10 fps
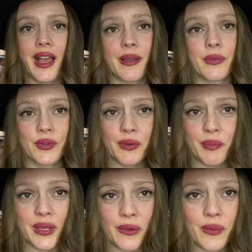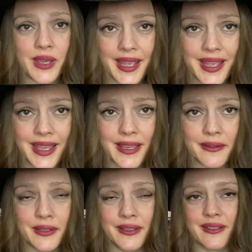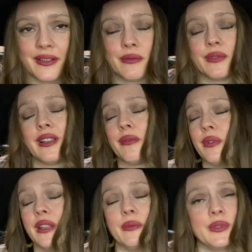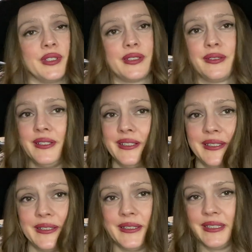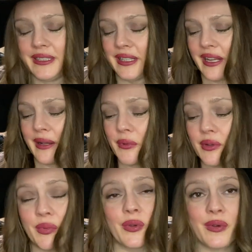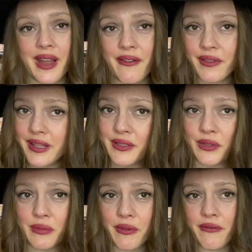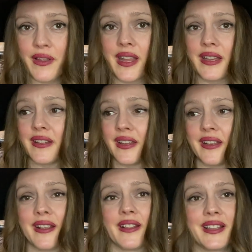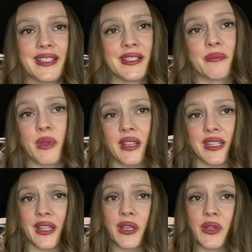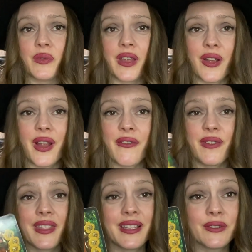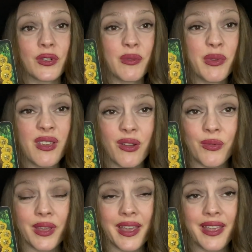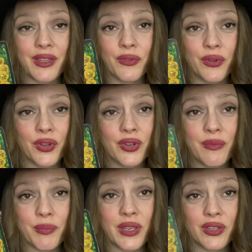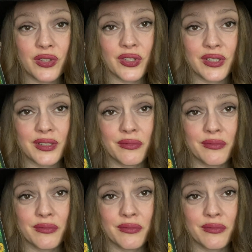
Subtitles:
I'm gonna be okay, I really would. I'm going to be all right. Everything's going to be fine. And this is me telling you now, everything's going to be okay. You're going to be good.